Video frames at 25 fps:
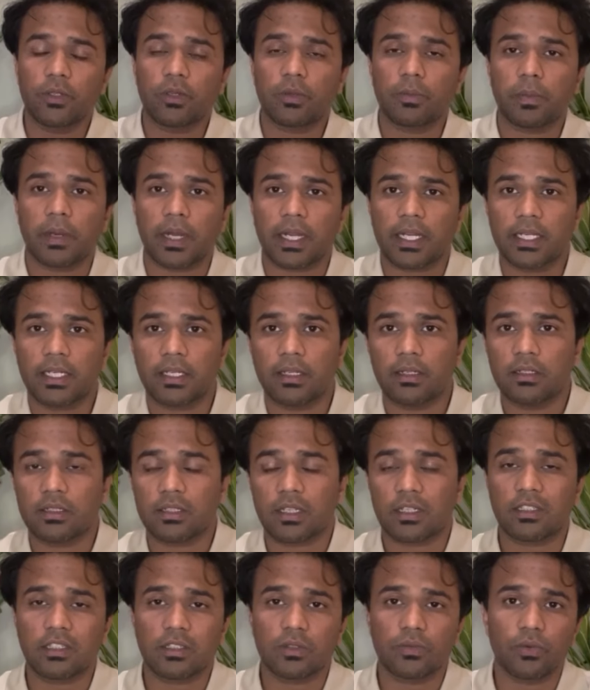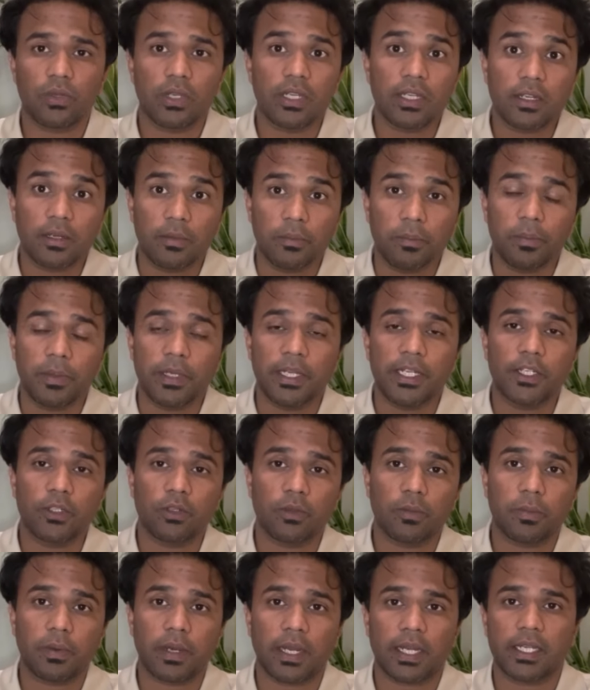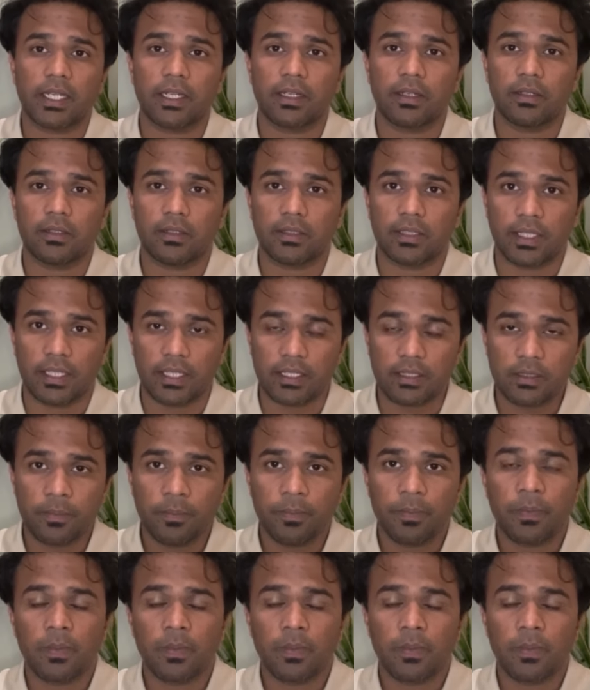your practical, successfully complete your practical test,